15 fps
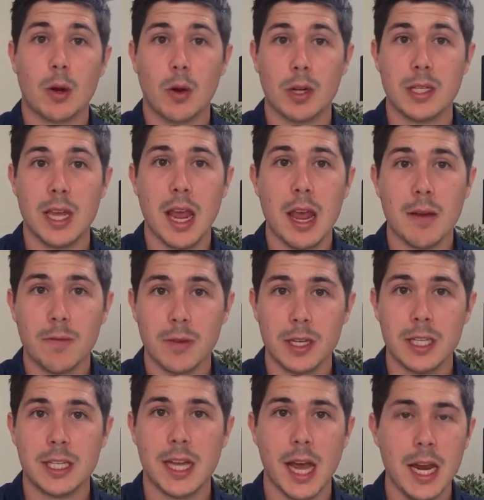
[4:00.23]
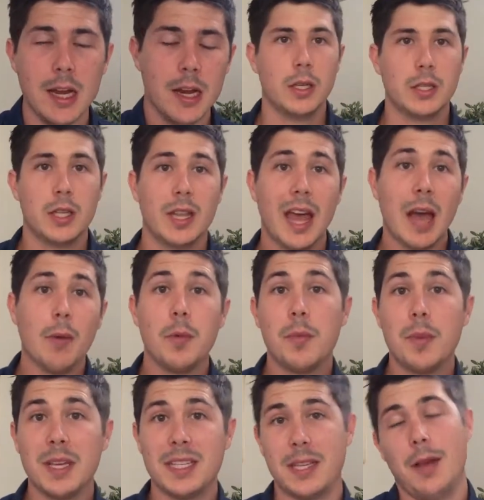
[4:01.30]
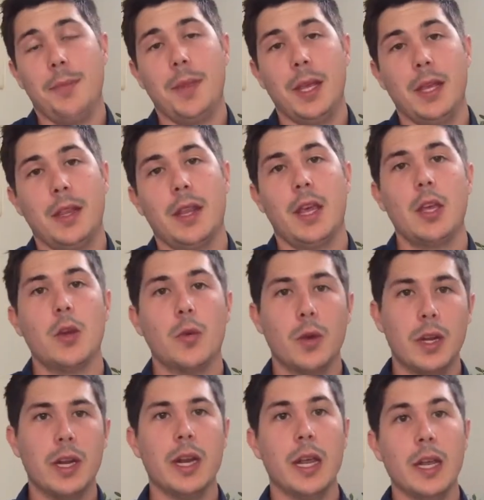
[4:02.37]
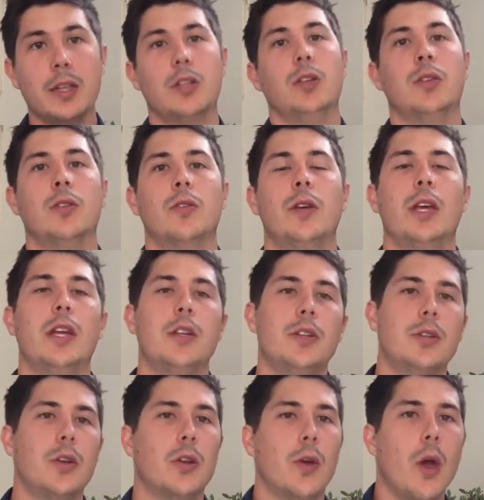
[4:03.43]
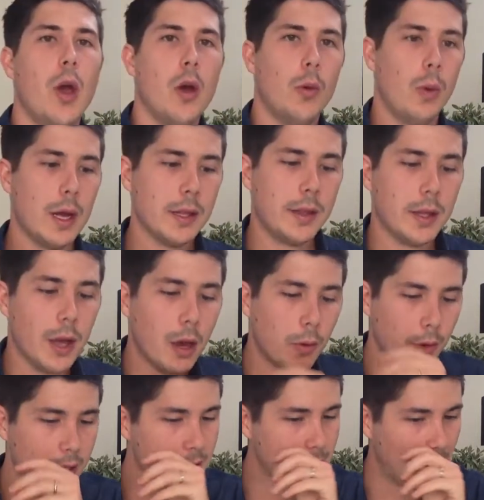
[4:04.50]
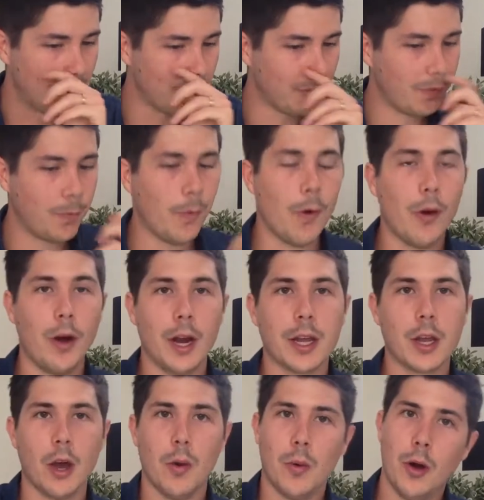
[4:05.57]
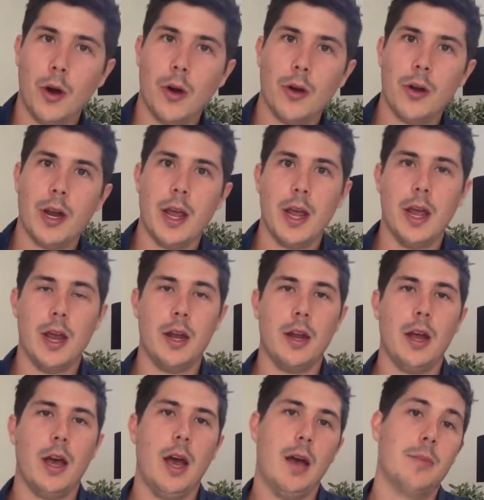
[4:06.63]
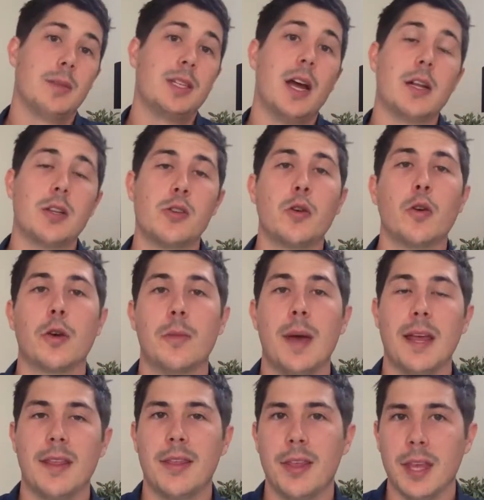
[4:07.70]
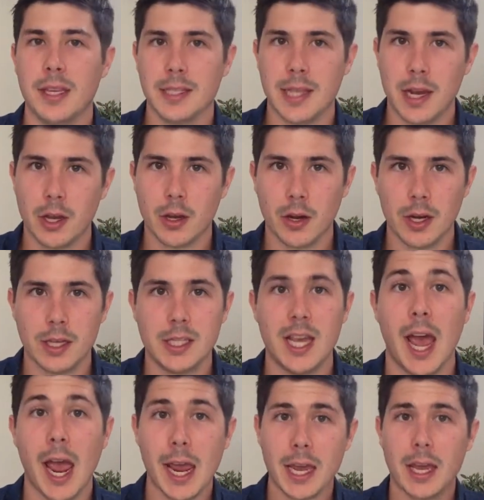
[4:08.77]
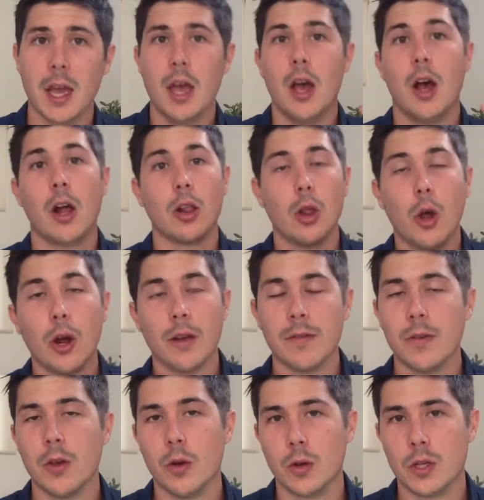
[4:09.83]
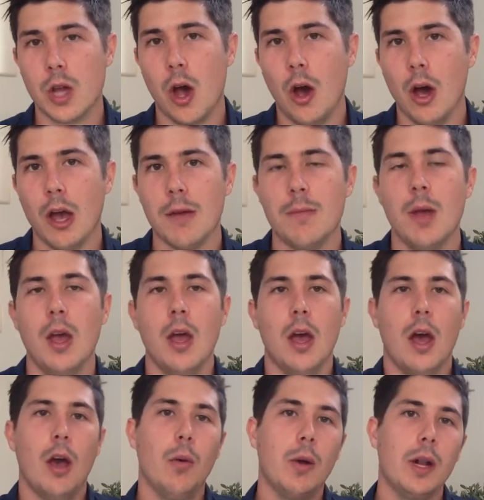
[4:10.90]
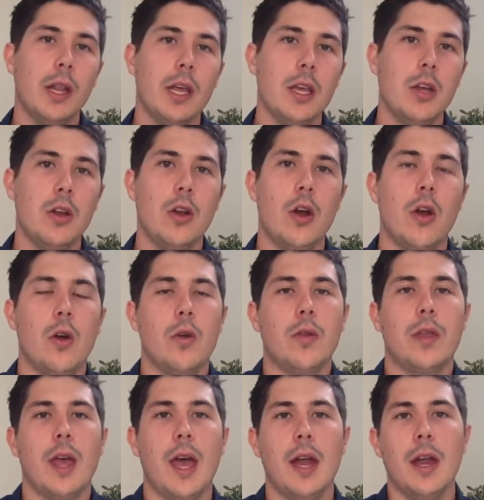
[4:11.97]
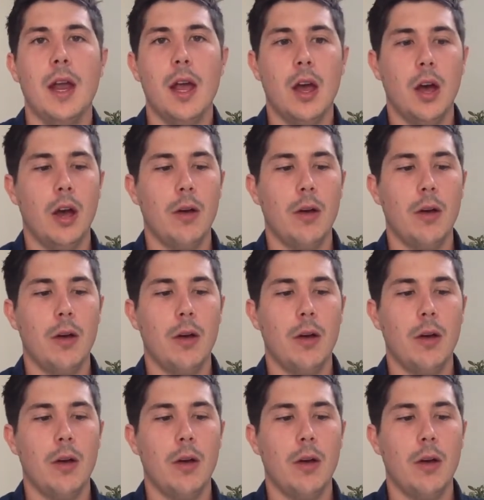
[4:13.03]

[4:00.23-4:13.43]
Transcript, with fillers: across every state. So that would be something that you would need to look into. One thing I want to say before I go on and um, start to talk about the things that are going to take a lot of your time, I want to let you know that